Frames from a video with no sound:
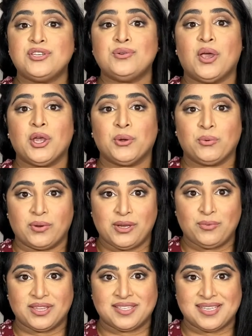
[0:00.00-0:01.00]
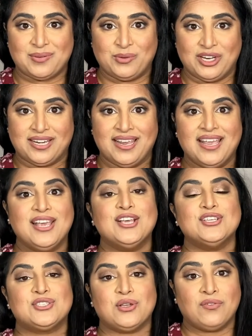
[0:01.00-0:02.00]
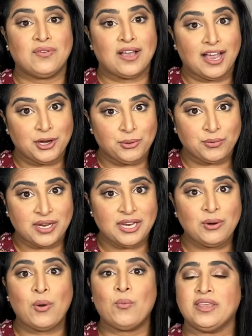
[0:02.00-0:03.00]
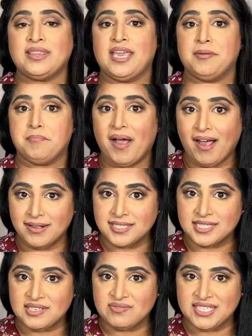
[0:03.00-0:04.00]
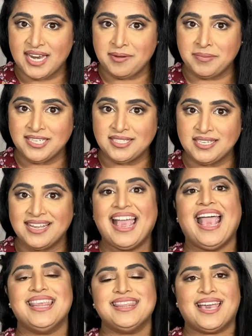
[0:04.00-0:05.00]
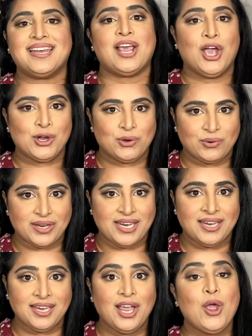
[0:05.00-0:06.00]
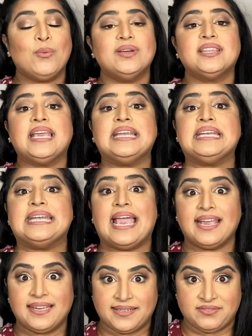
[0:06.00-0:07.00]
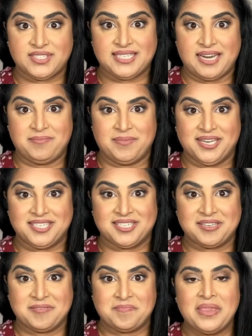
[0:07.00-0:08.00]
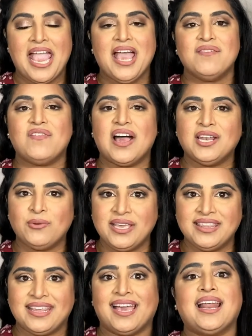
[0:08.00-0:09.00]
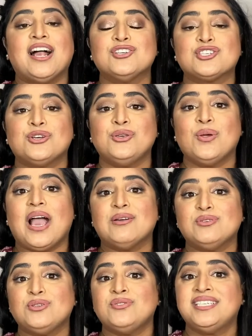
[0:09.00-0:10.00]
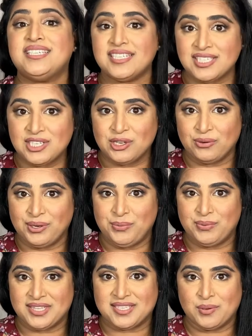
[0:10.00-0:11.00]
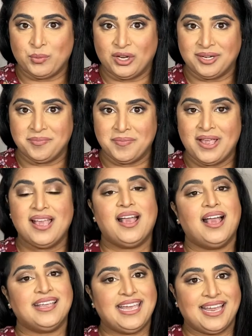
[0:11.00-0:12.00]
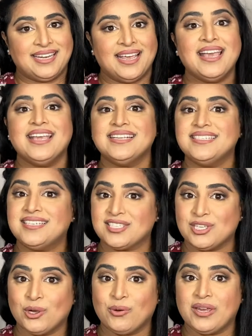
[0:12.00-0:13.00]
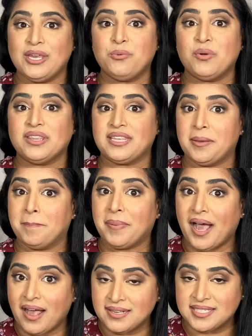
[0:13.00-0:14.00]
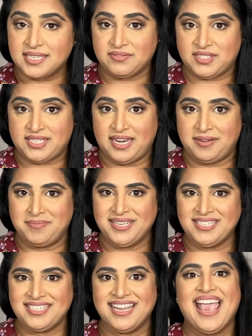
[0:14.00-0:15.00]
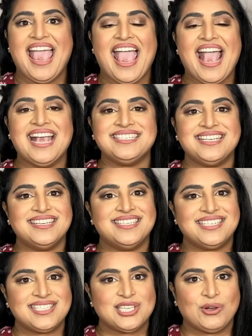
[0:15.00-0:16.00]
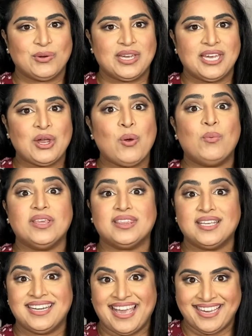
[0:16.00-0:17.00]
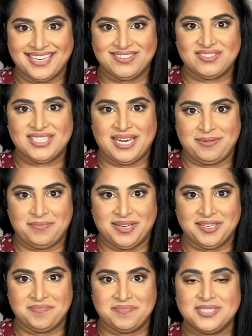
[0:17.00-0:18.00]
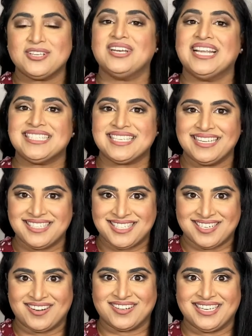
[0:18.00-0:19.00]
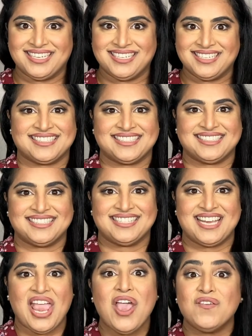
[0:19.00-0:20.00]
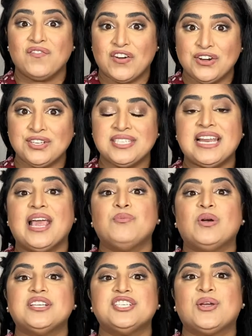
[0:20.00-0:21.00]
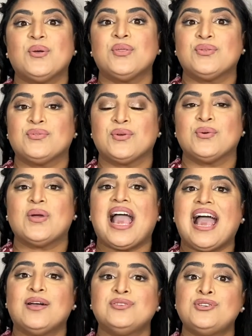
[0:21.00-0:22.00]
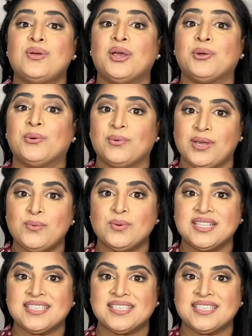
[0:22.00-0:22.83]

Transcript: to agree with someone. So agreeing with a positive statement and then agreeing with a negative statement. Following that, I'll show you how to disagree with someone. Again, disagreeing with a positive statement and disagreeing with a negative statement. So let's get started. First, I want to go through how to agree with